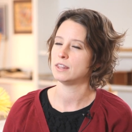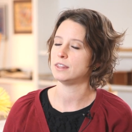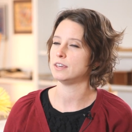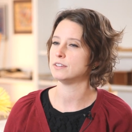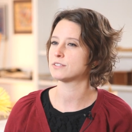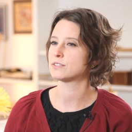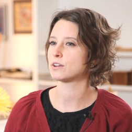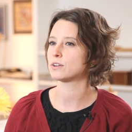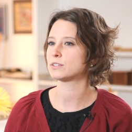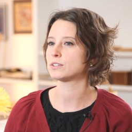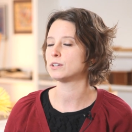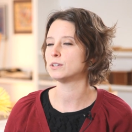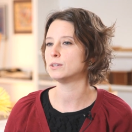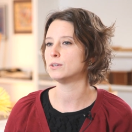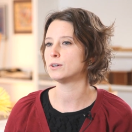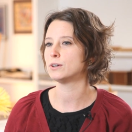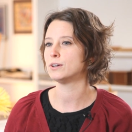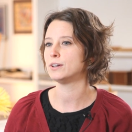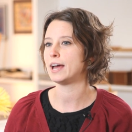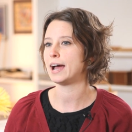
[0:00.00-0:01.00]
They start to
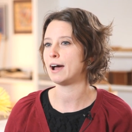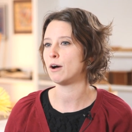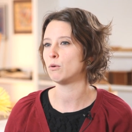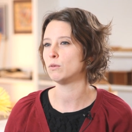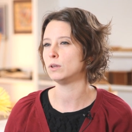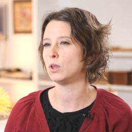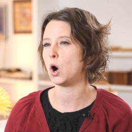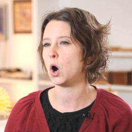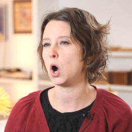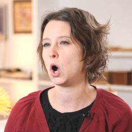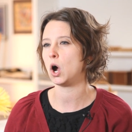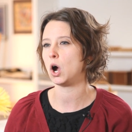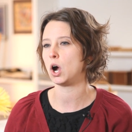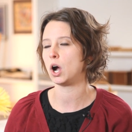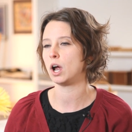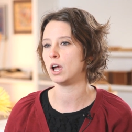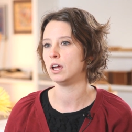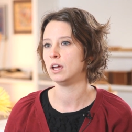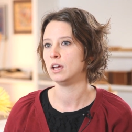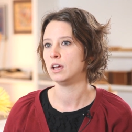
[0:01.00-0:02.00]
learn how
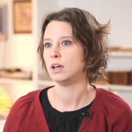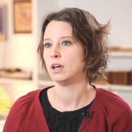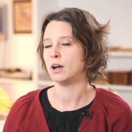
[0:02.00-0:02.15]
long